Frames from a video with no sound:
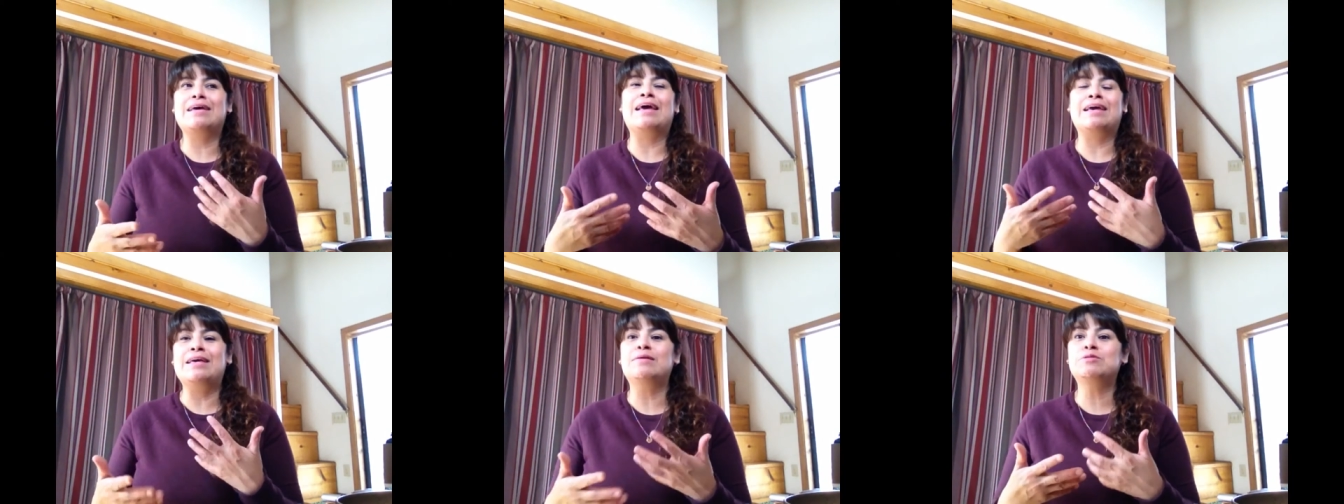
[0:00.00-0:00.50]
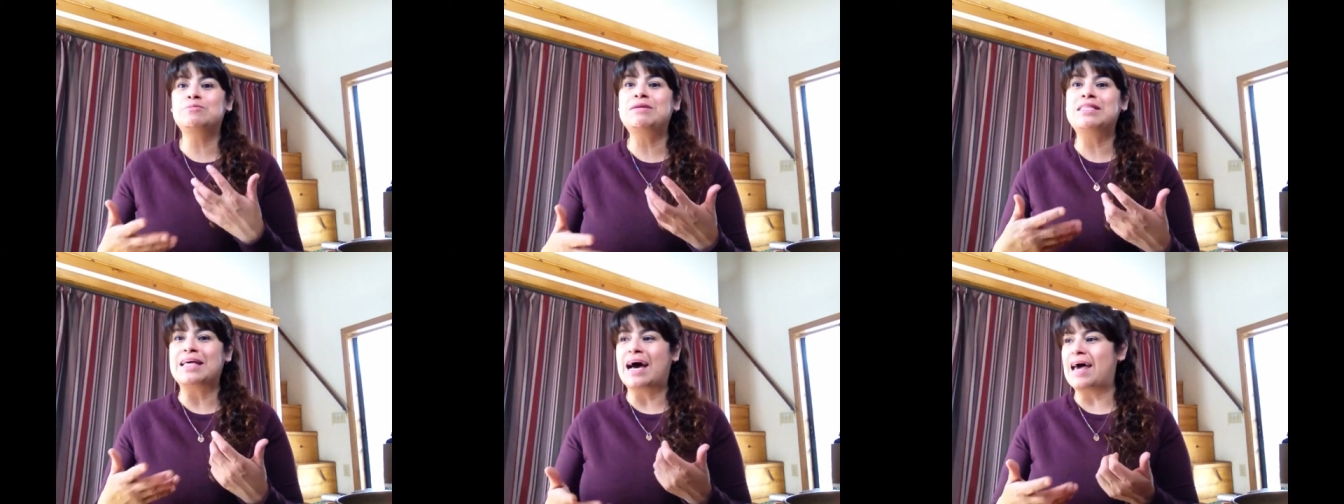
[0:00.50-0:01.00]
it gives
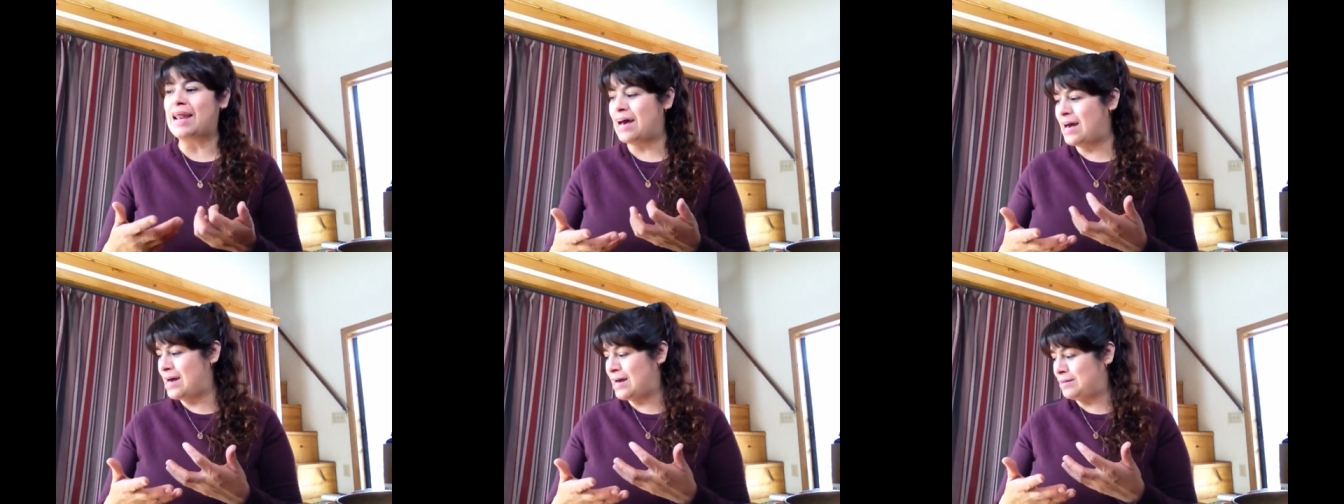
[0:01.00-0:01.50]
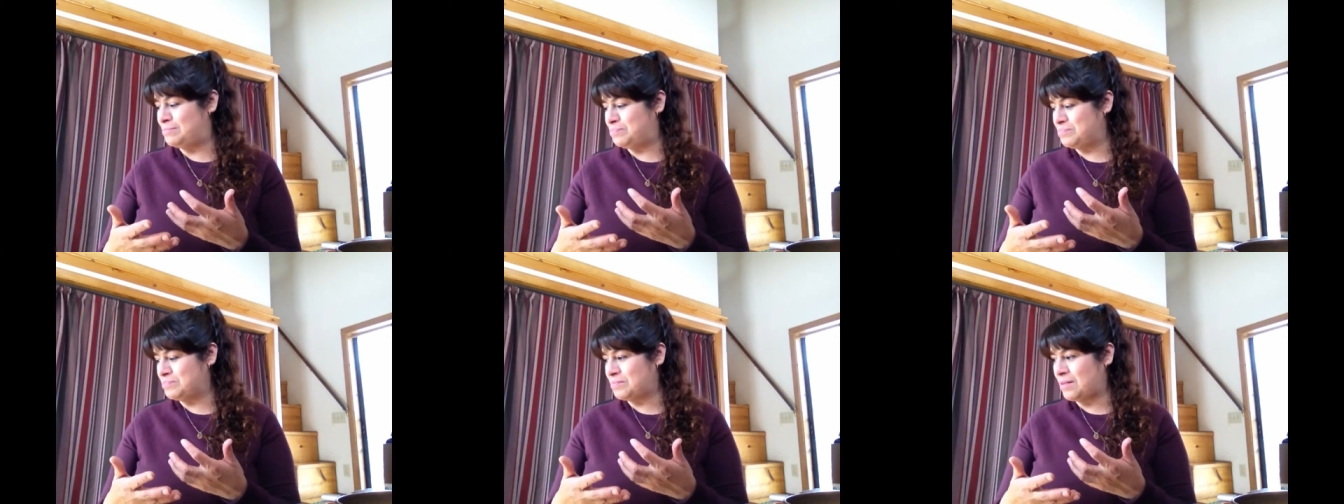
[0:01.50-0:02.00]
me that,
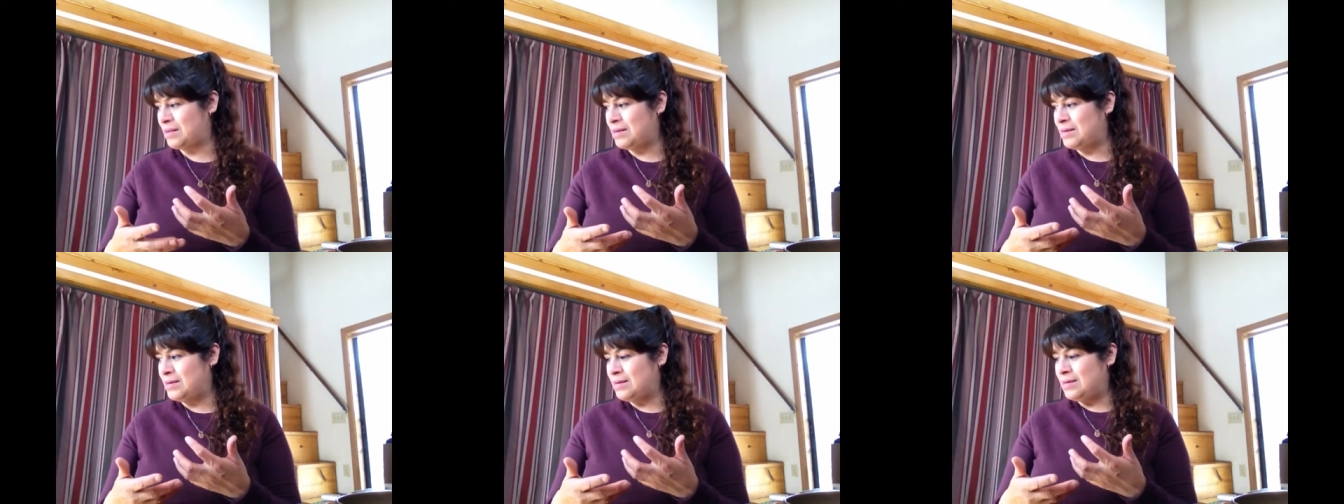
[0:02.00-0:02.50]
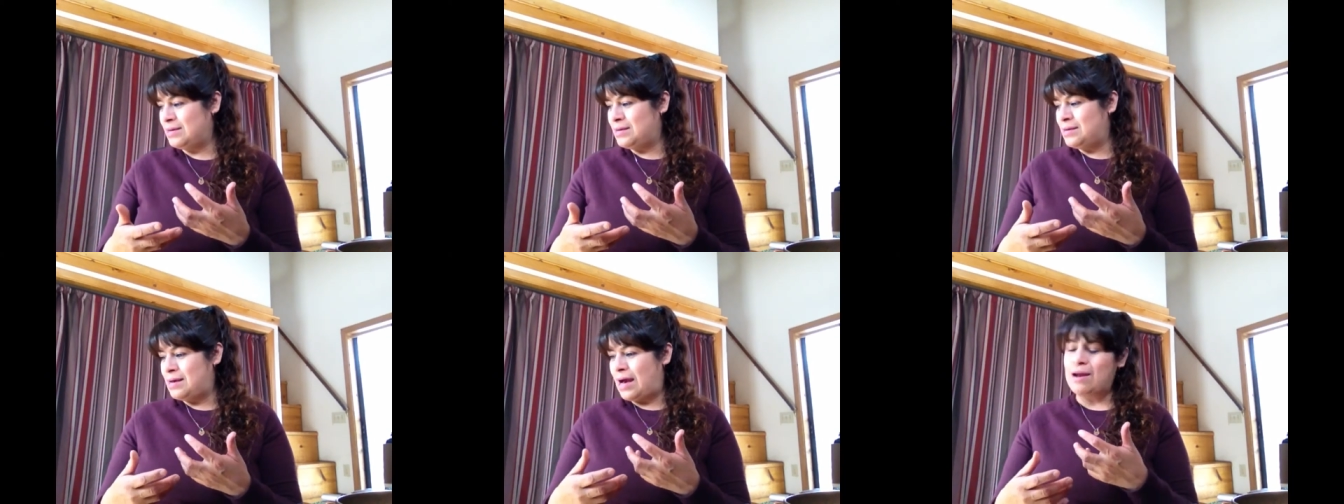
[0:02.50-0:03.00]

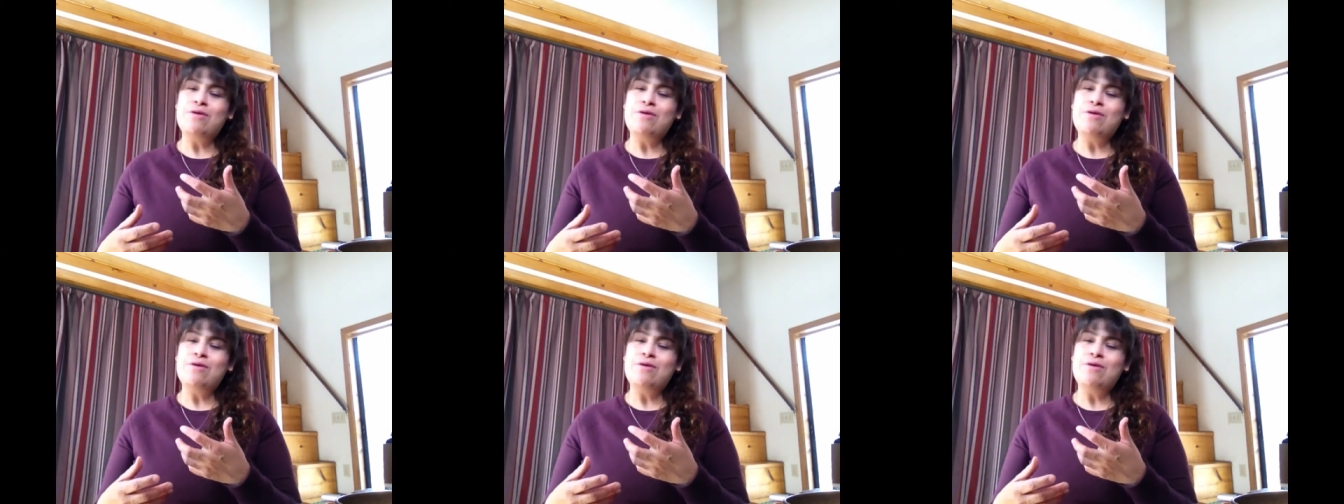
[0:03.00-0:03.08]
I